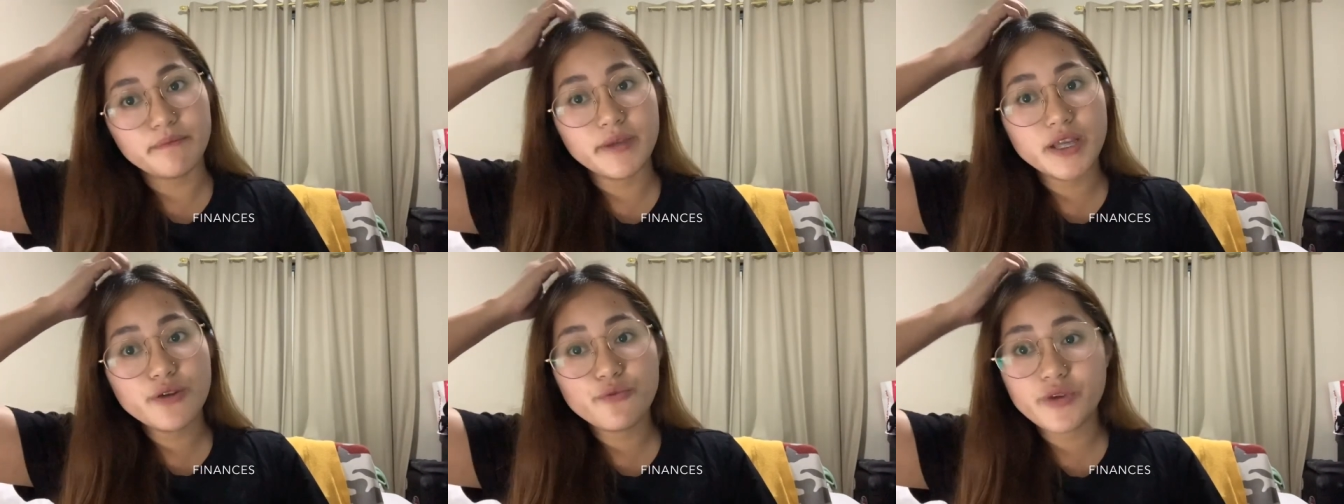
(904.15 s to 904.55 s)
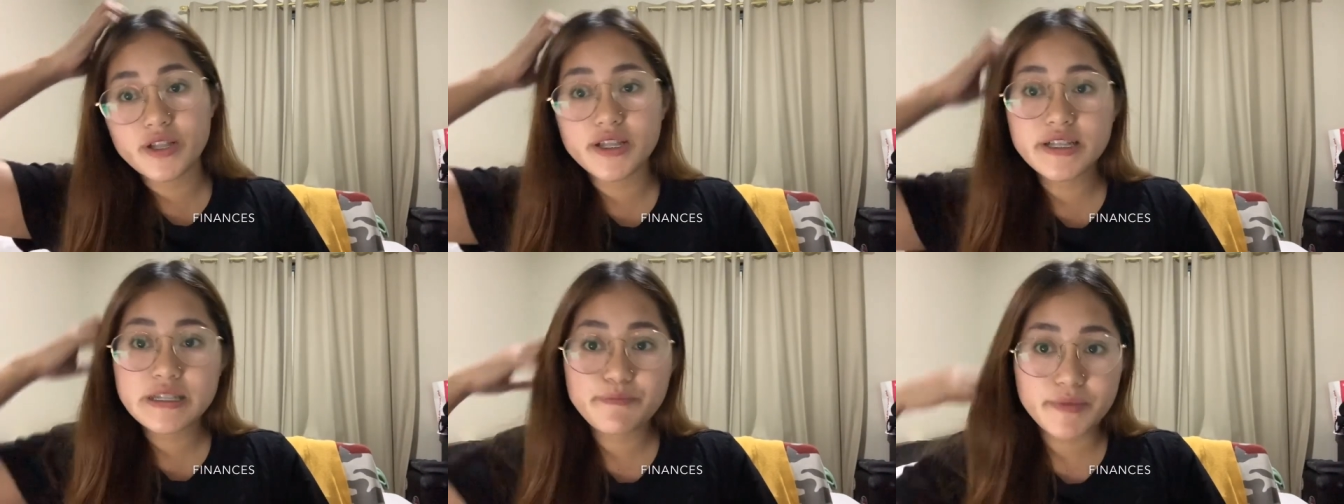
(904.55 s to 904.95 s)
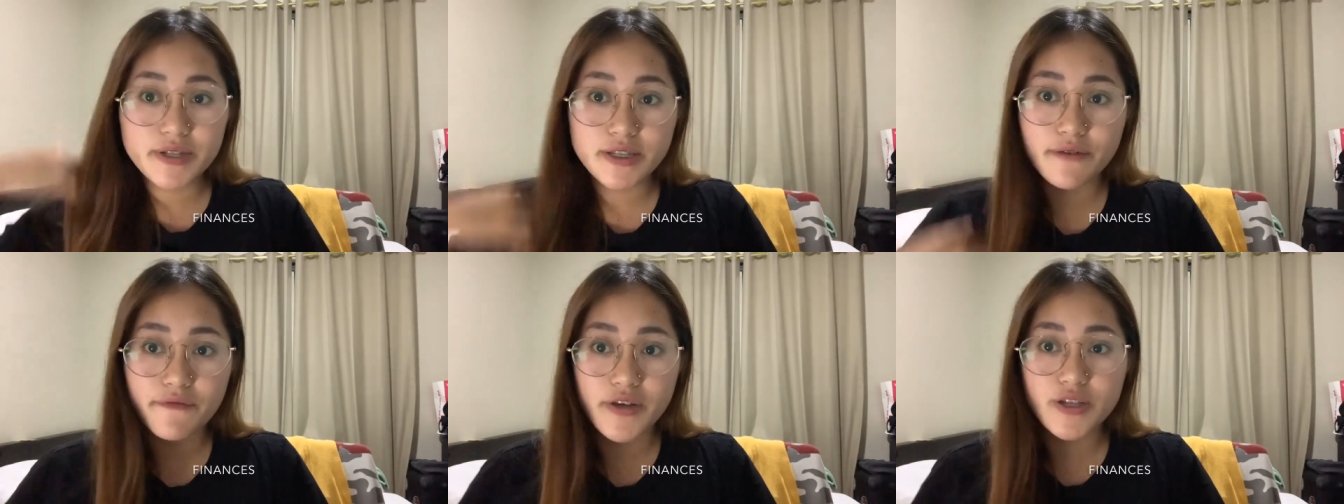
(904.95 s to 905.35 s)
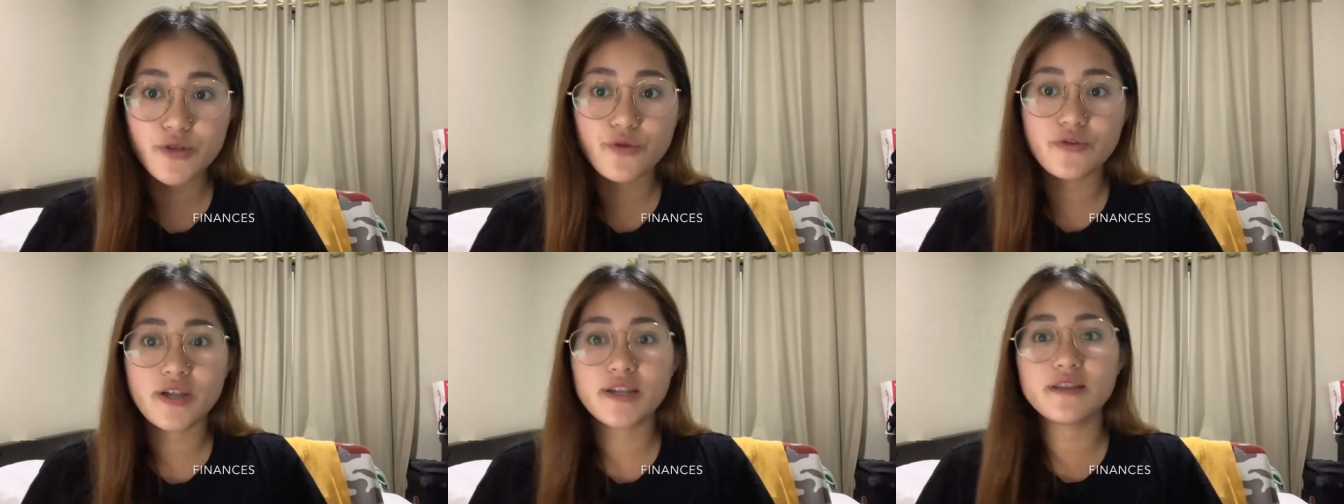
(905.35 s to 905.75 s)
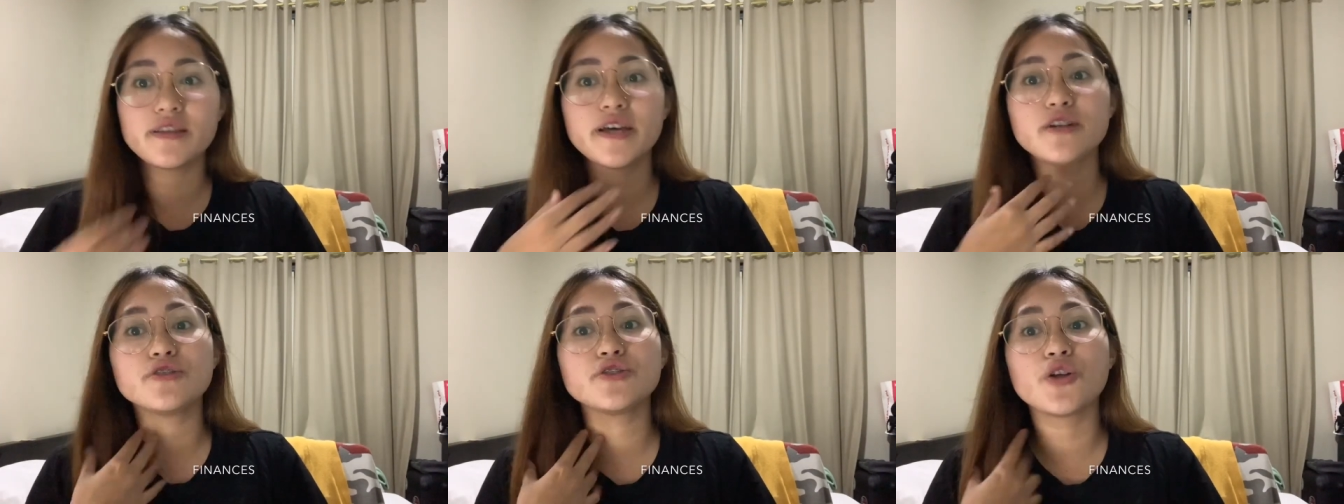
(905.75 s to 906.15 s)
Be really specific so that
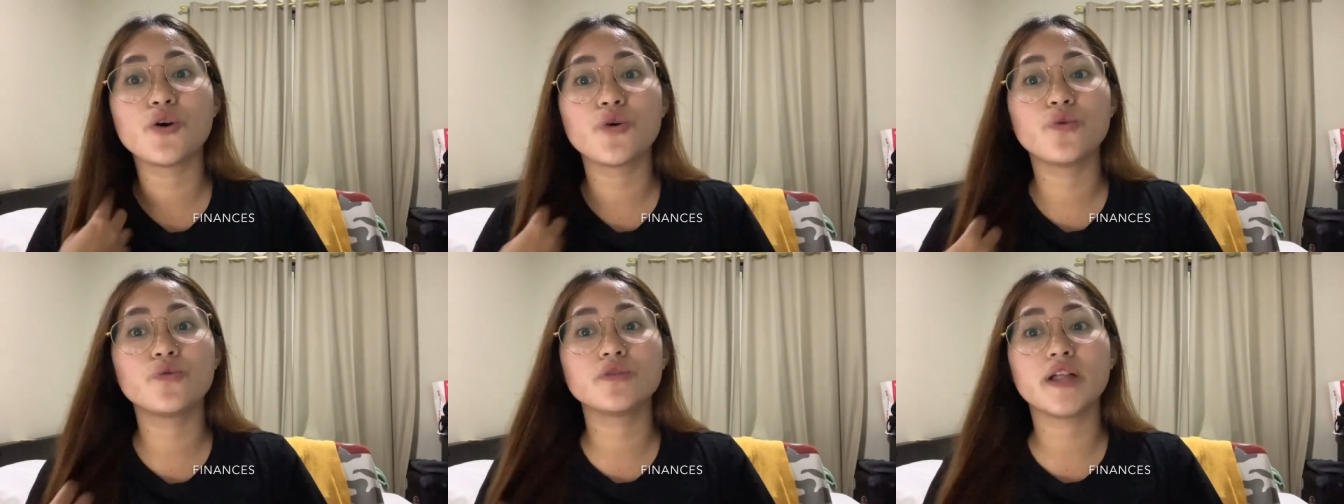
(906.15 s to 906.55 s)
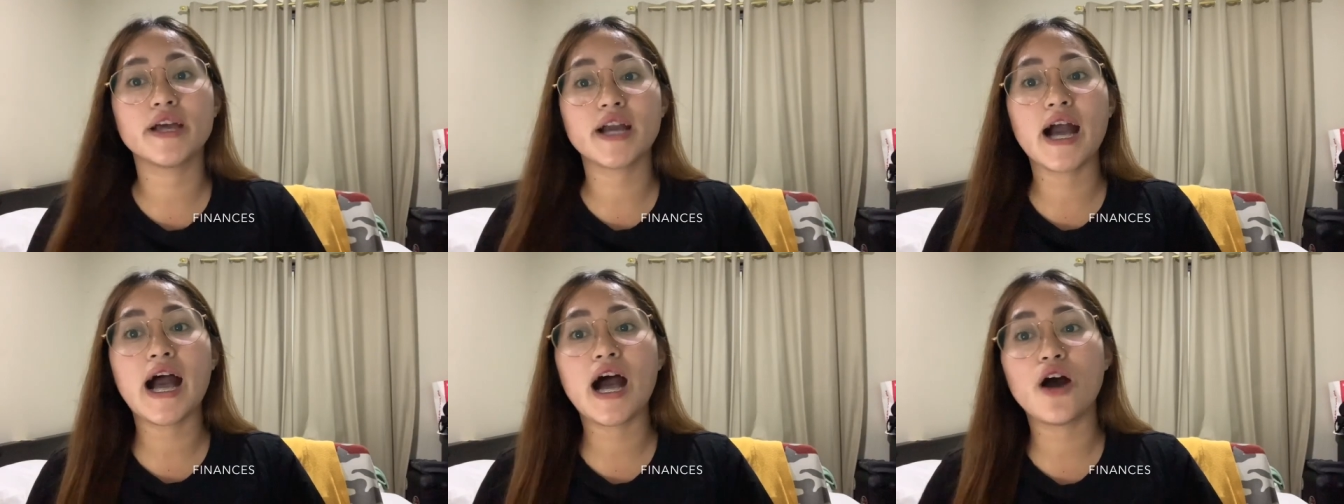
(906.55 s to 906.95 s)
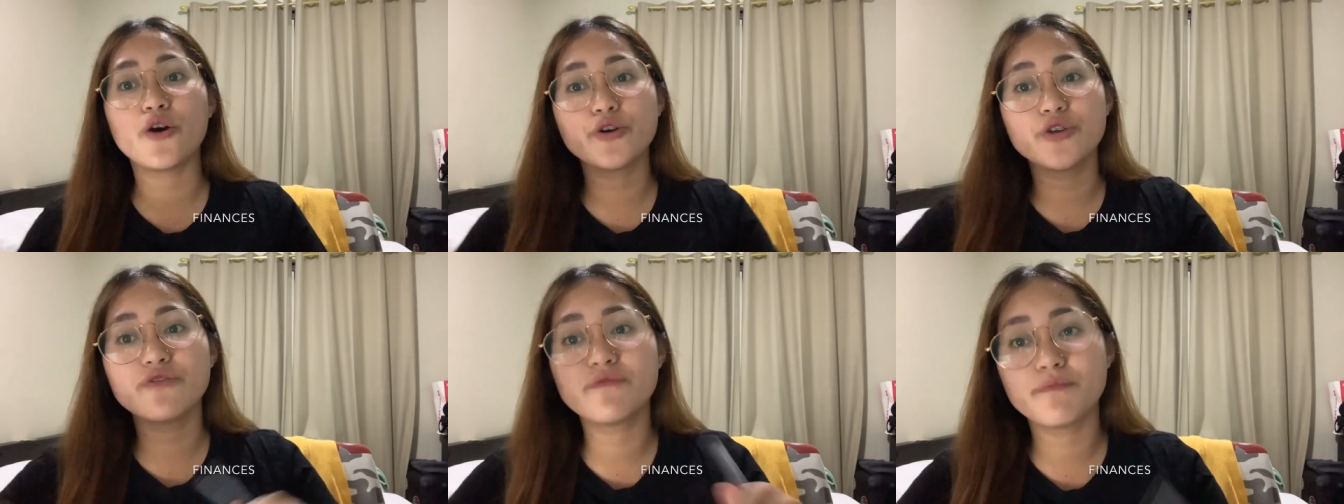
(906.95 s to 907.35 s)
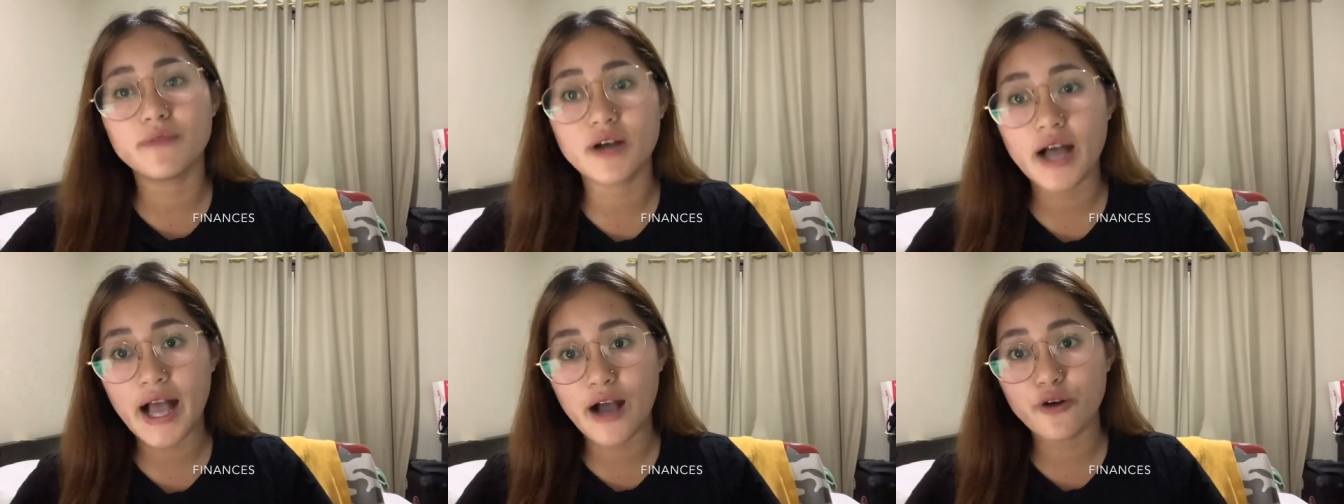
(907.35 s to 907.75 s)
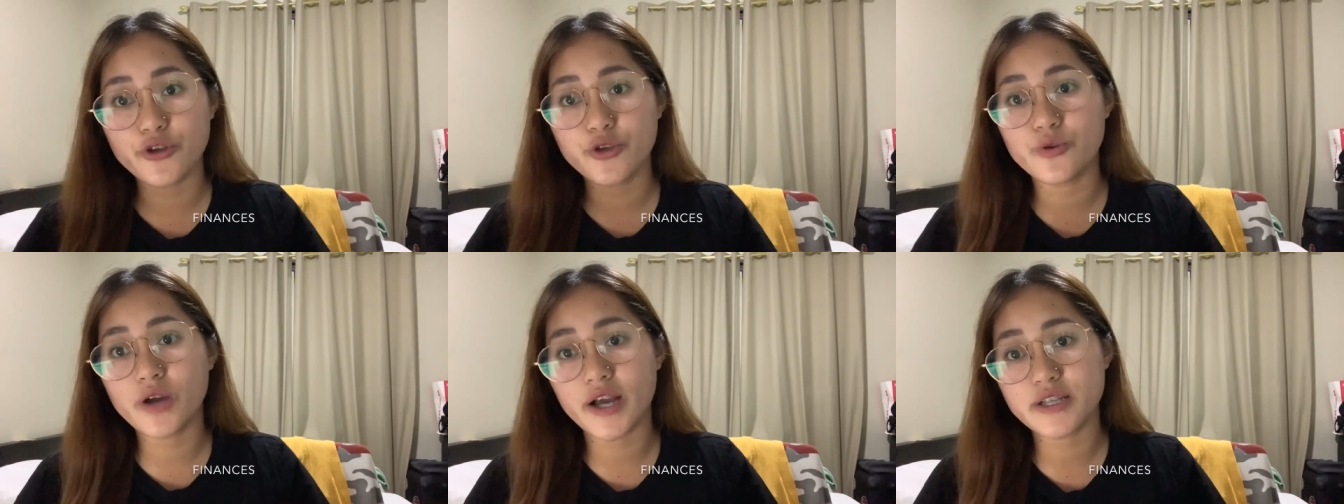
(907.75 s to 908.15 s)
they'll know like how
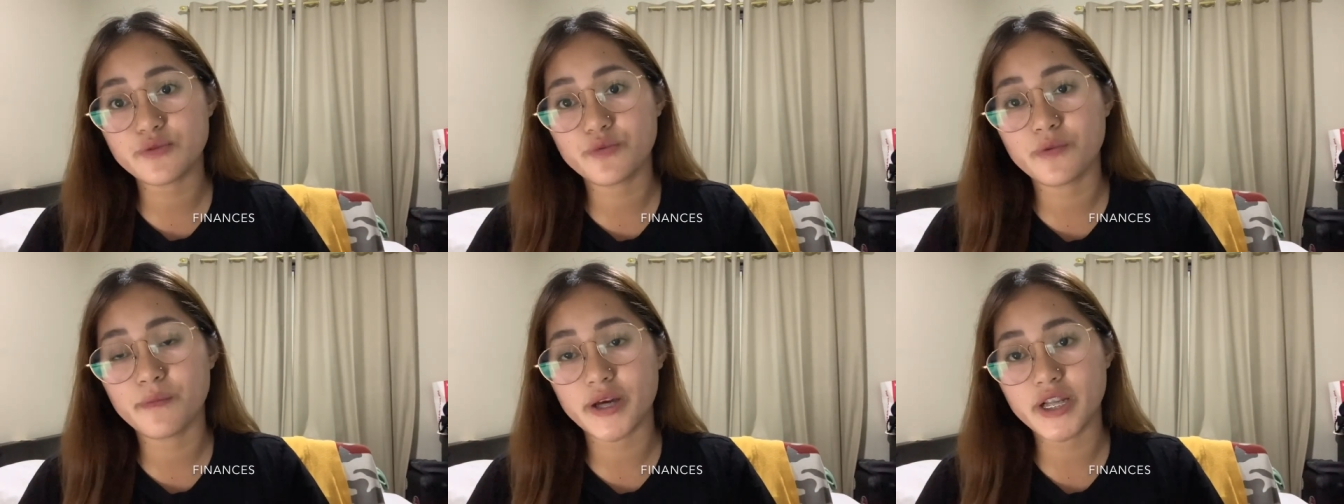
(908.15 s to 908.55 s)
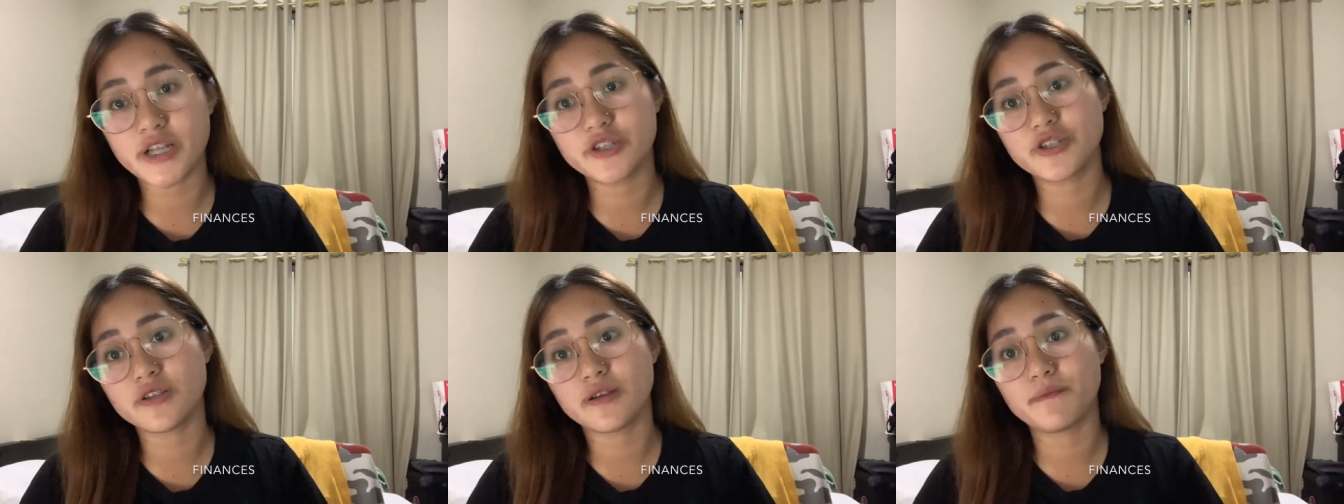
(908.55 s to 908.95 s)
you guys will manage